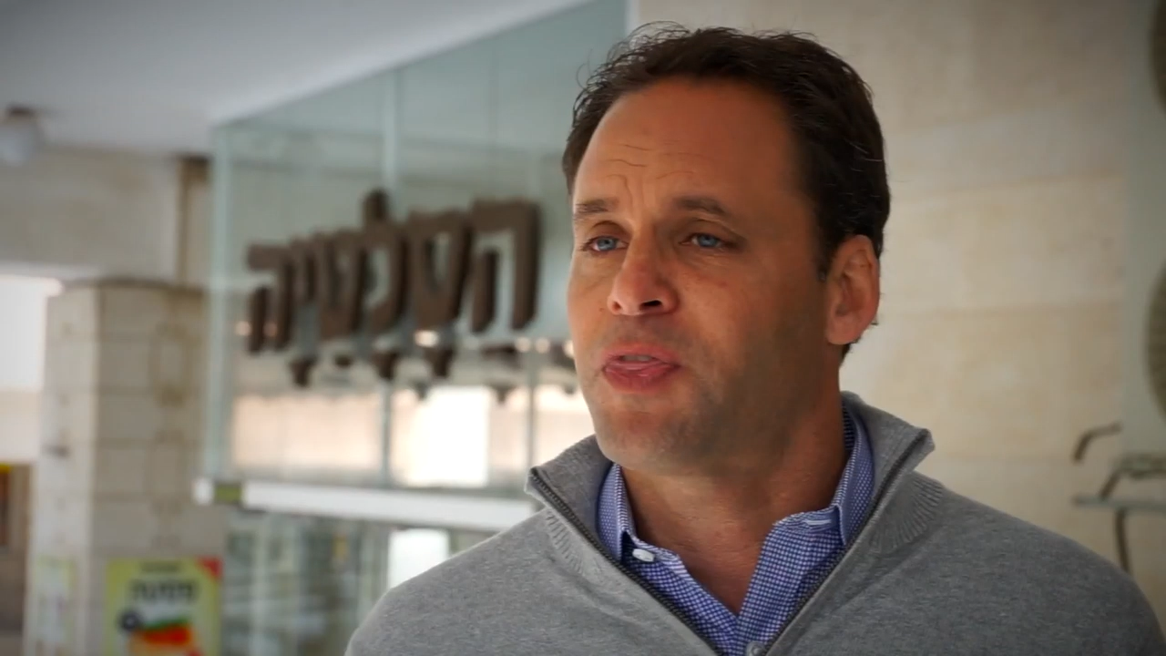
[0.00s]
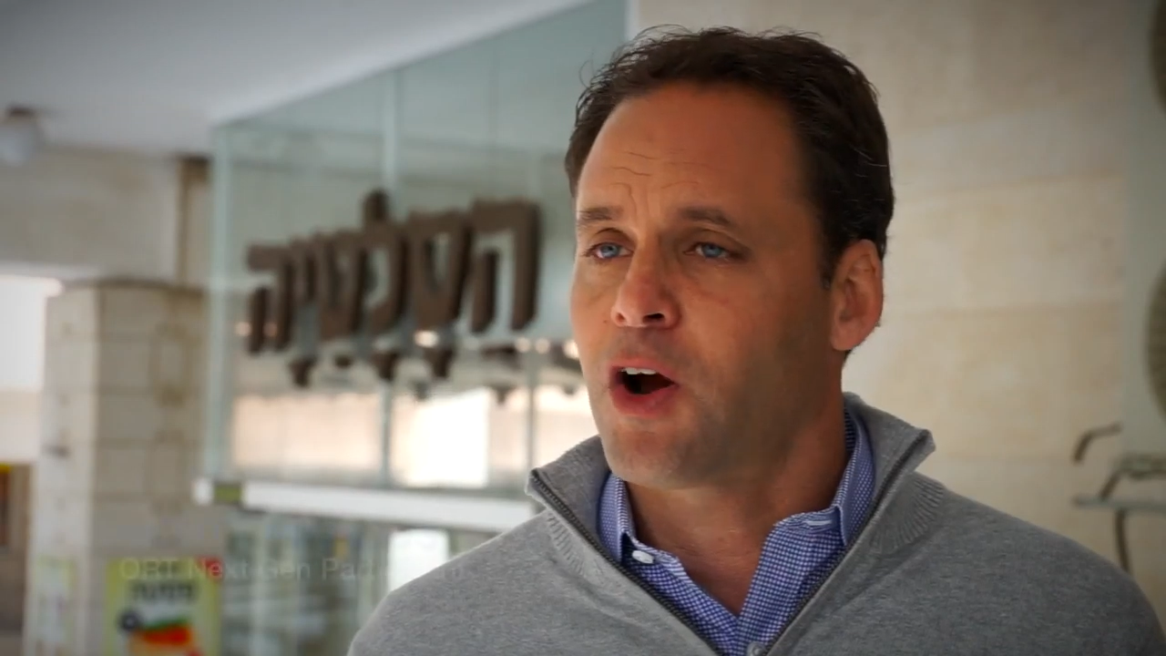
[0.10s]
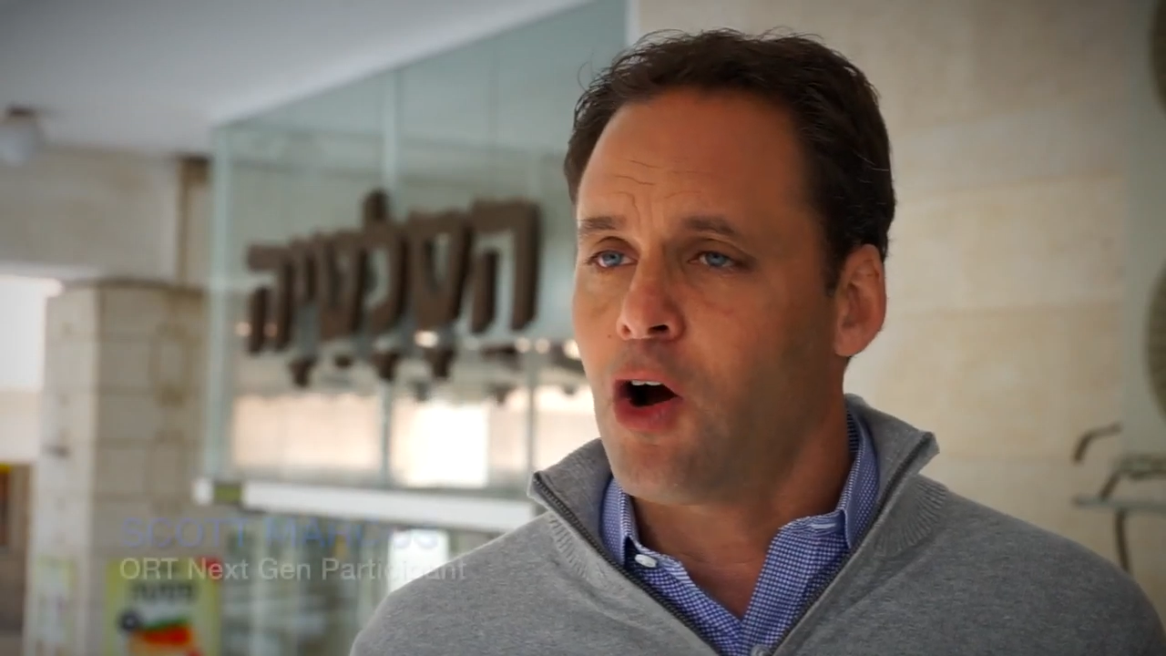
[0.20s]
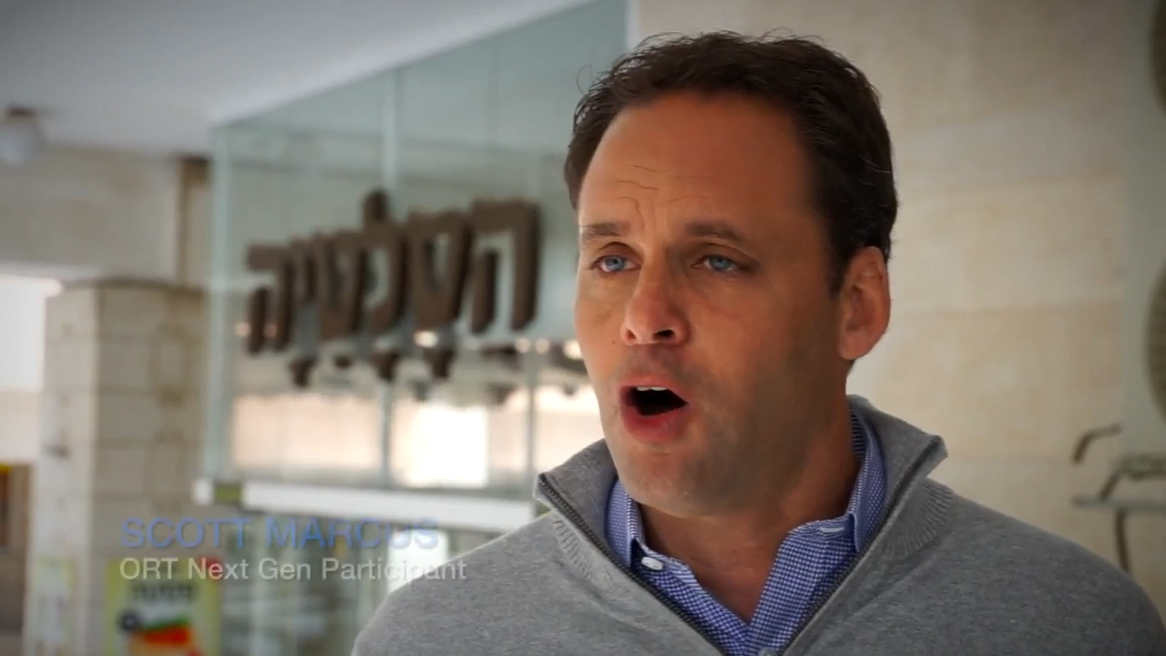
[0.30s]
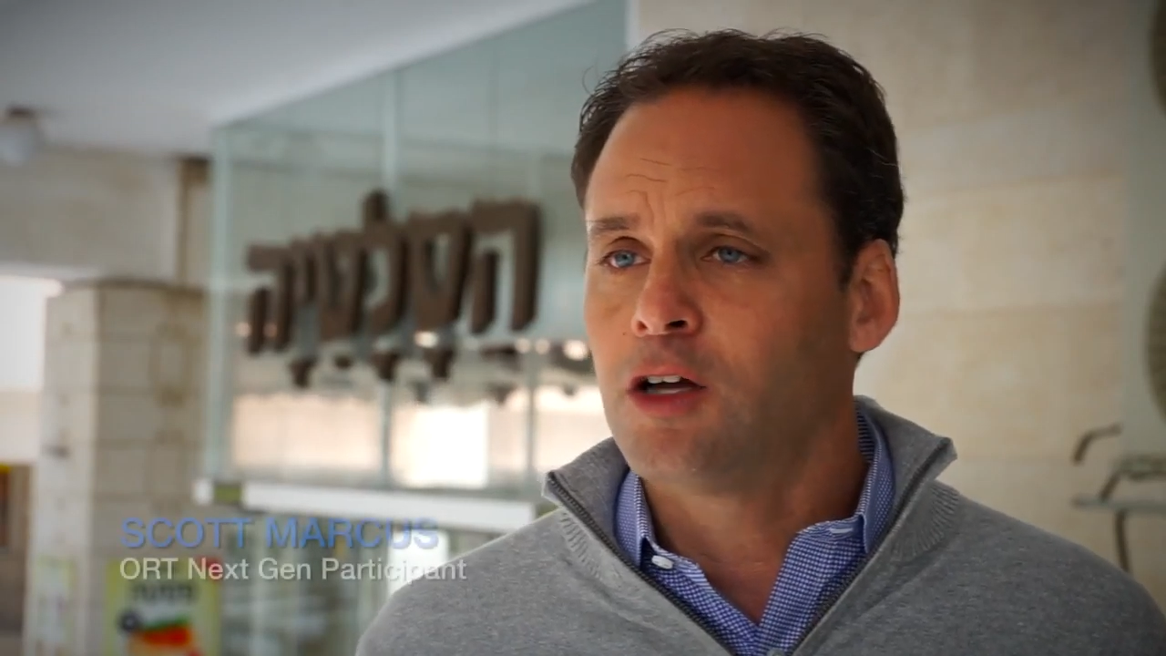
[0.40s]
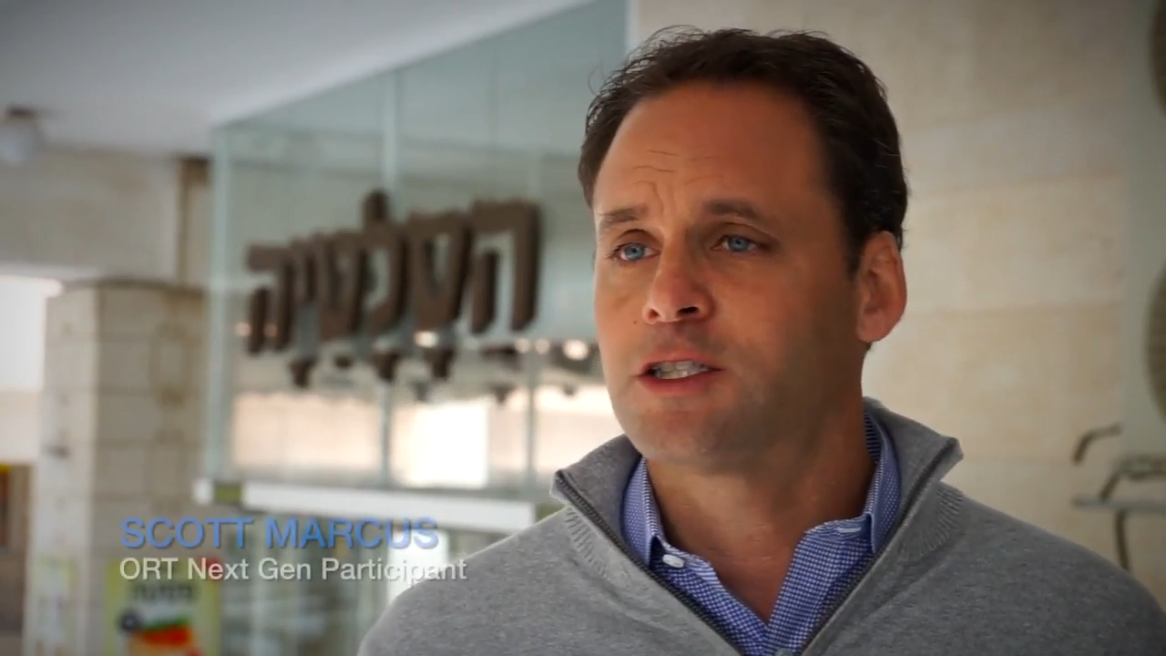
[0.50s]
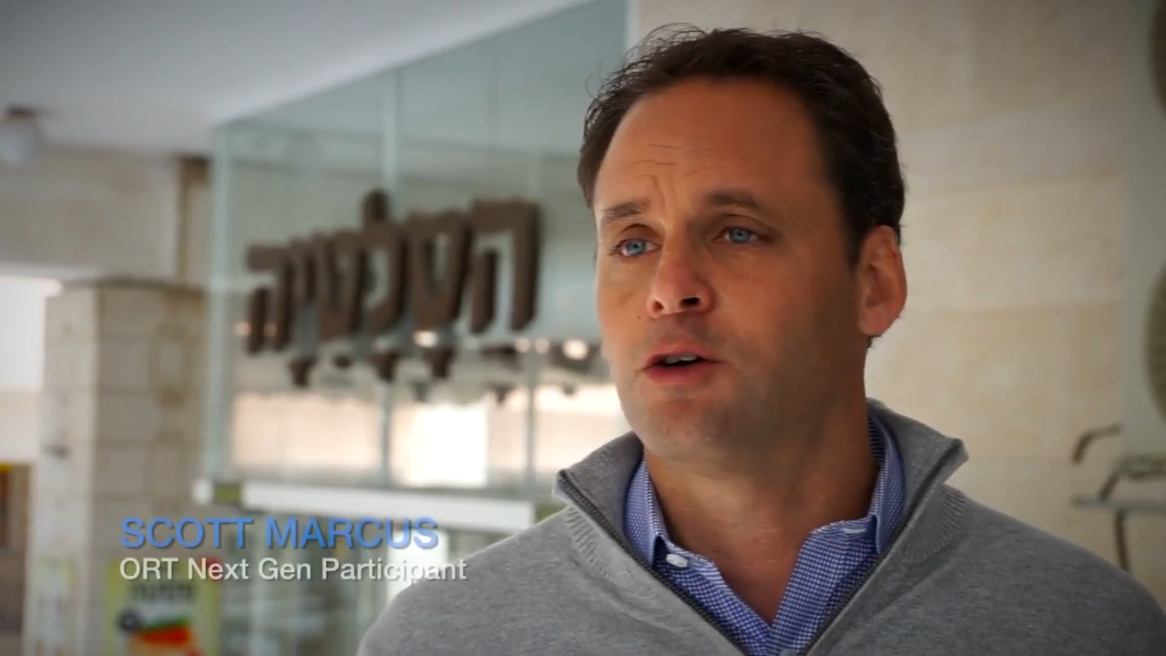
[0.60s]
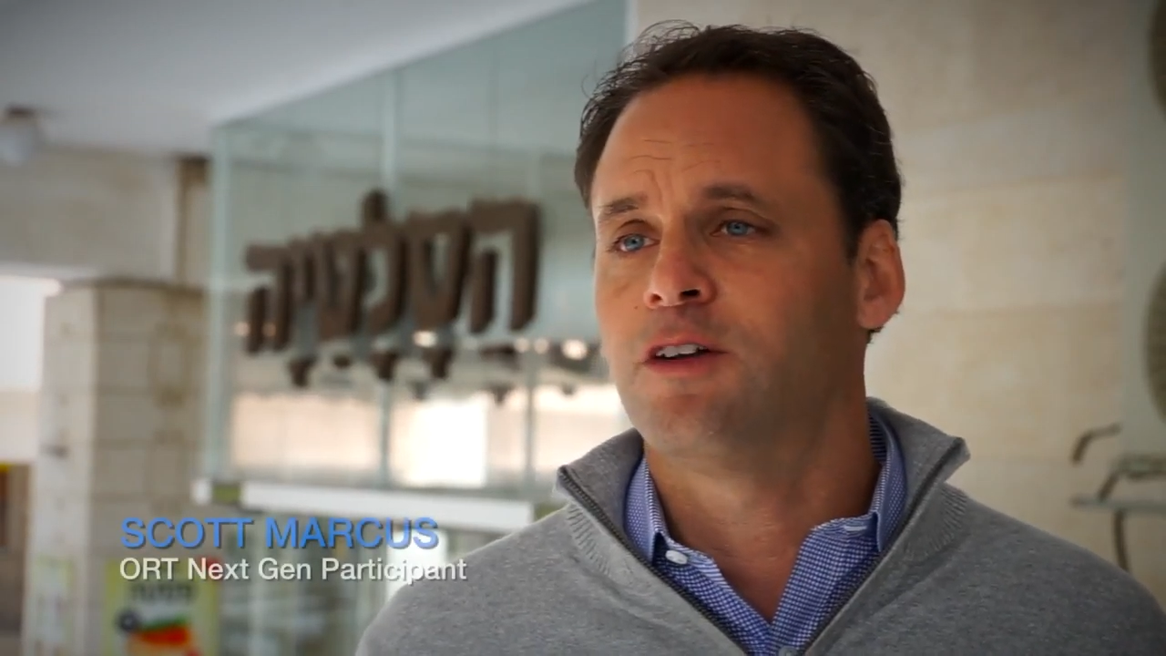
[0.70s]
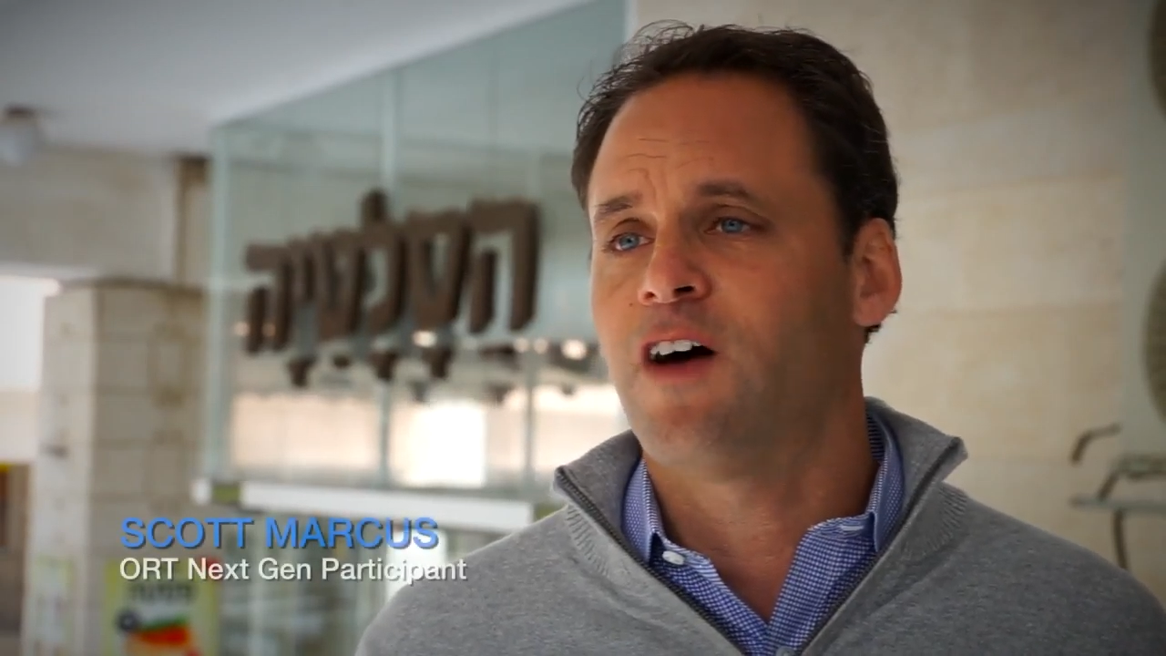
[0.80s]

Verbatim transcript: They're also